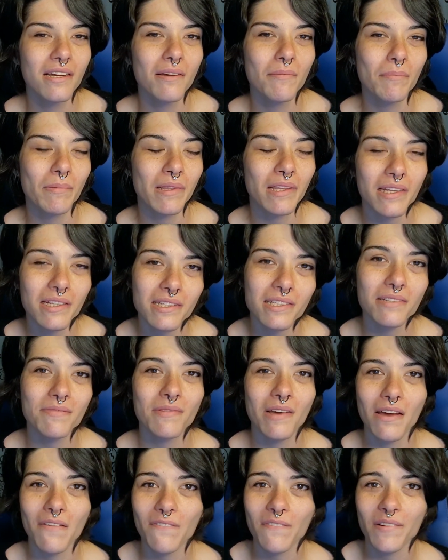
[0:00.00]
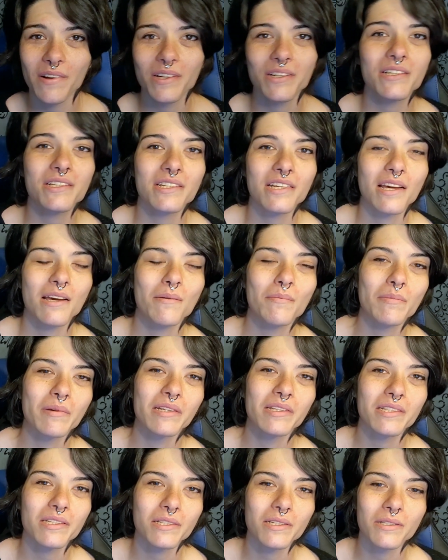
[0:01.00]
But this is my first step
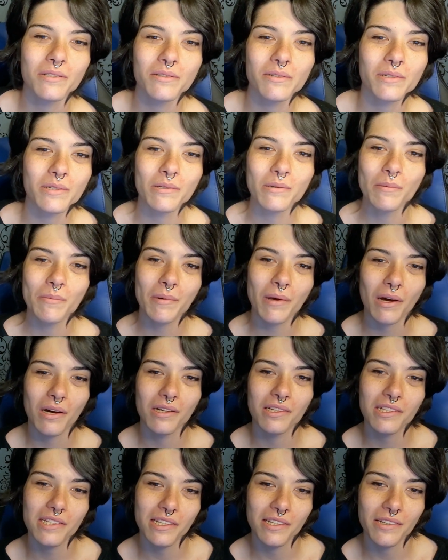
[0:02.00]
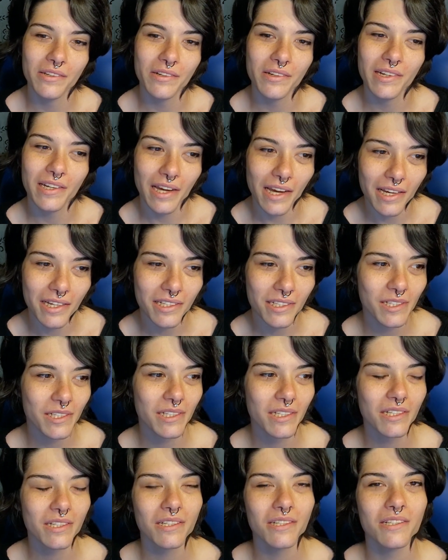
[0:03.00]
into YouTube content
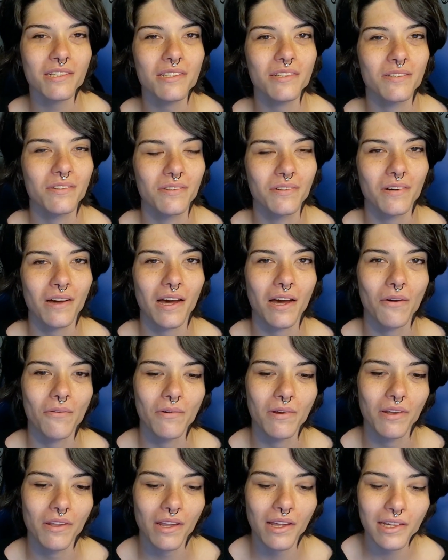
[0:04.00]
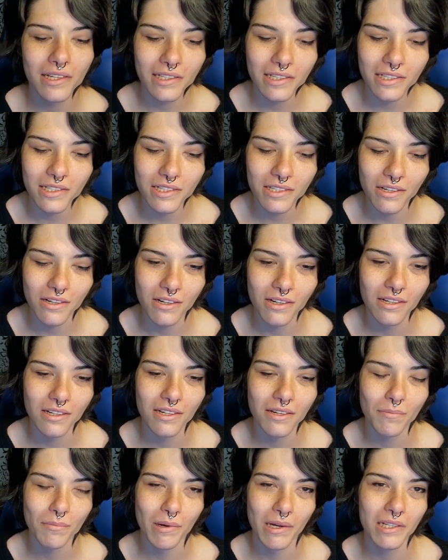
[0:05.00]
creation, so I would like to start
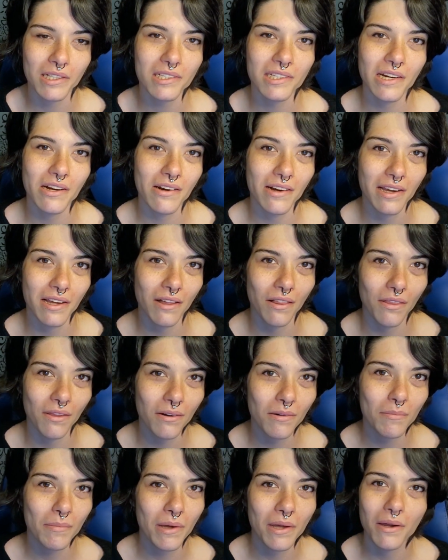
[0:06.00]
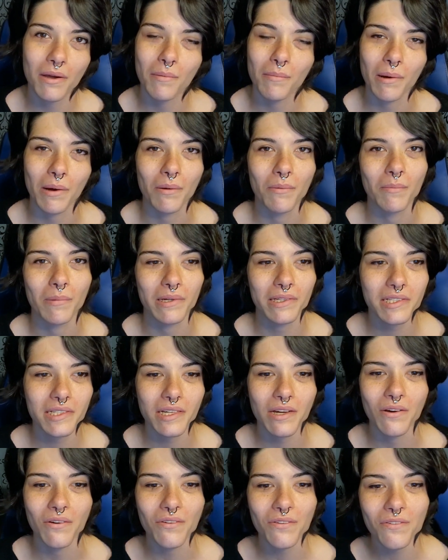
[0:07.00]
by sharing a little bit about
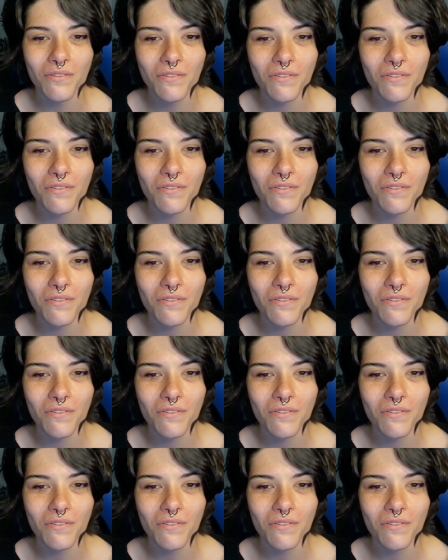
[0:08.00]
myself.